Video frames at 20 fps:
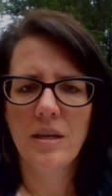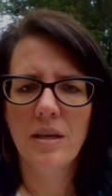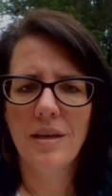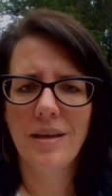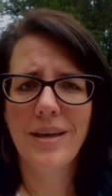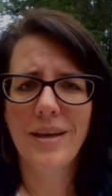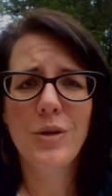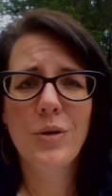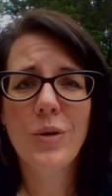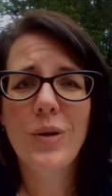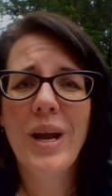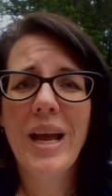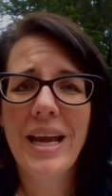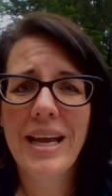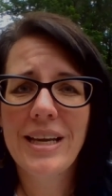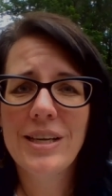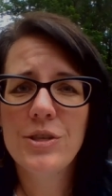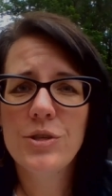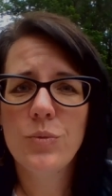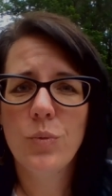At your
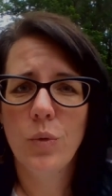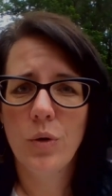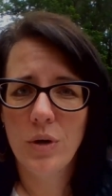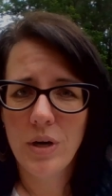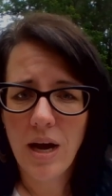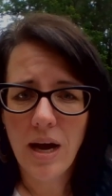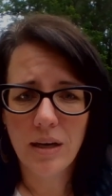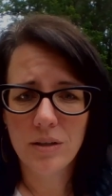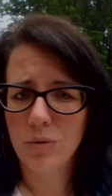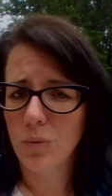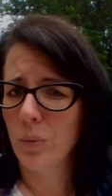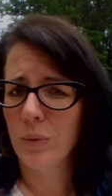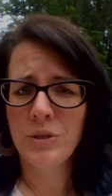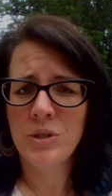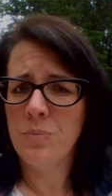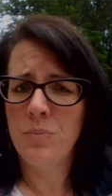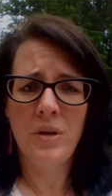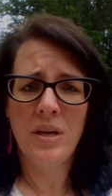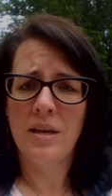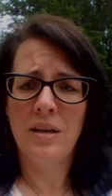age, we're not going to
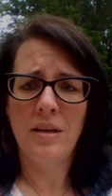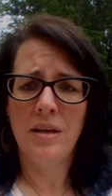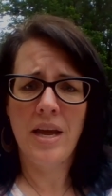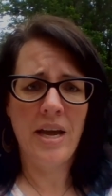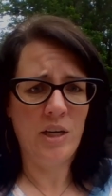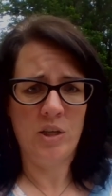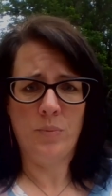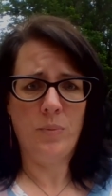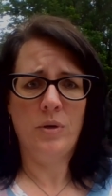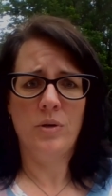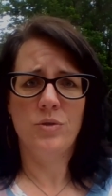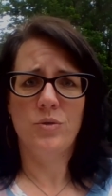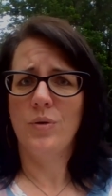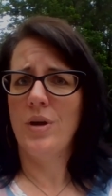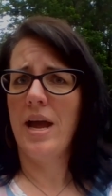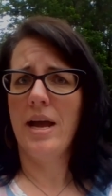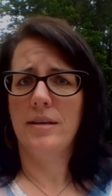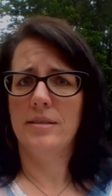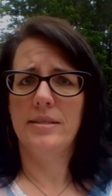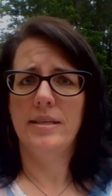be experts on
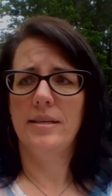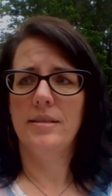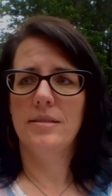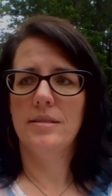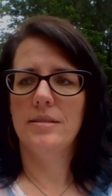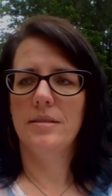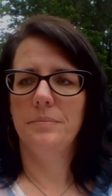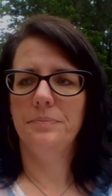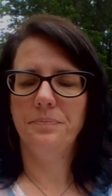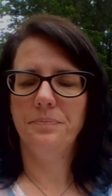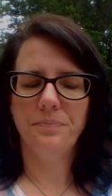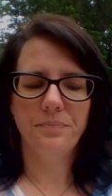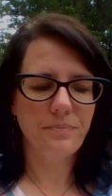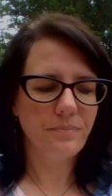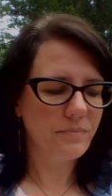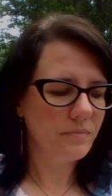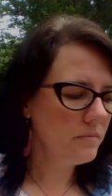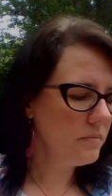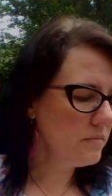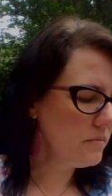accents.
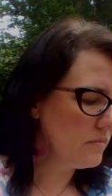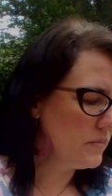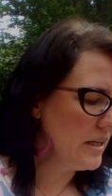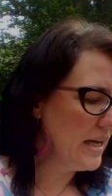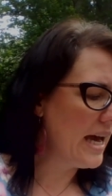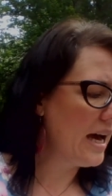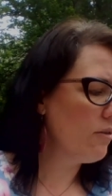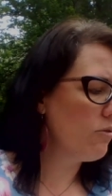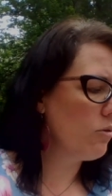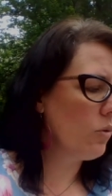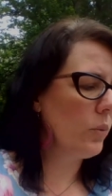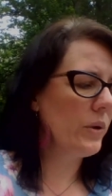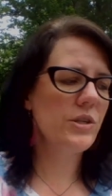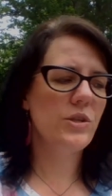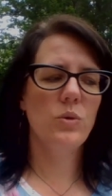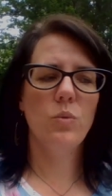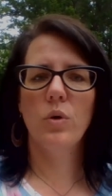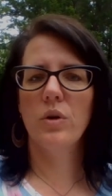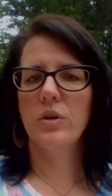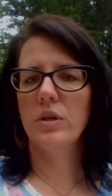However, we
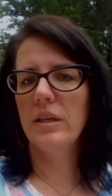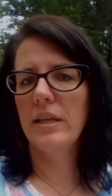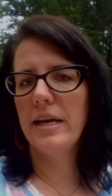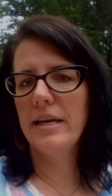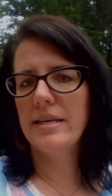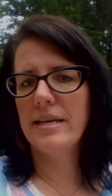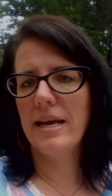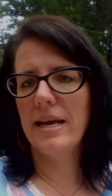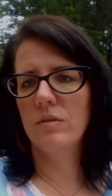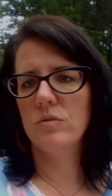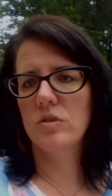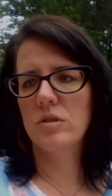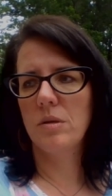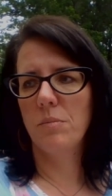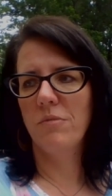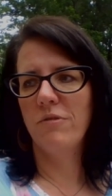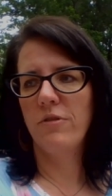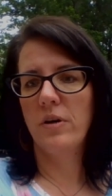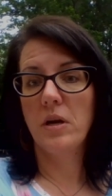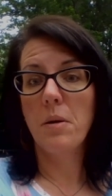do want to lay down some
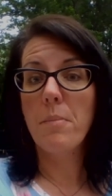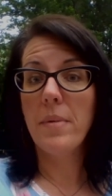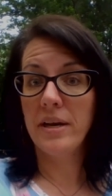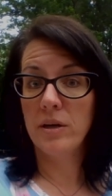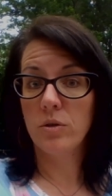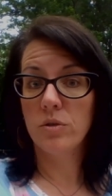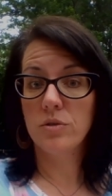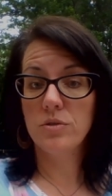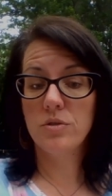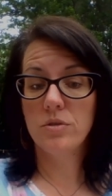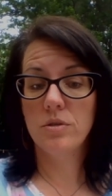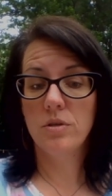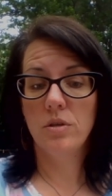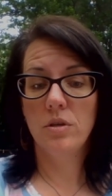fundamentals